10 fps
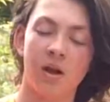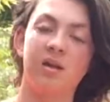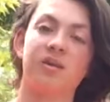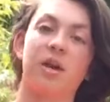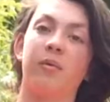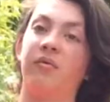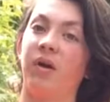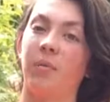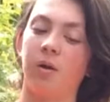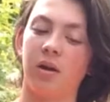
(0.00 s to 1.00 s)
I discovered
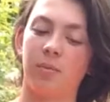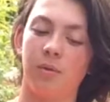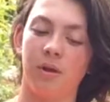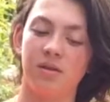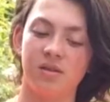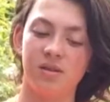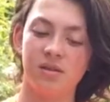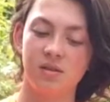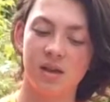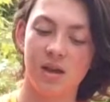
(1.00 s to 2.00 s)
vampire
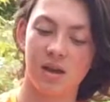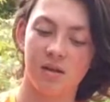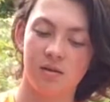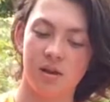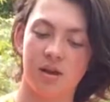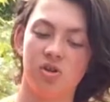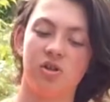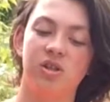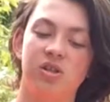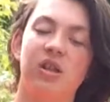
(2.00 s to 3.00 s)
appliances and
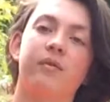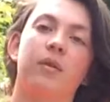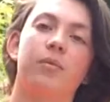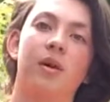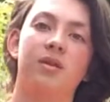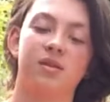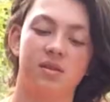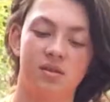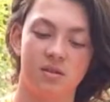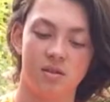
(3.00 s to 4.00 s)
energy-saving
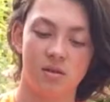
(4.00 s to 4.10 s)
appliances.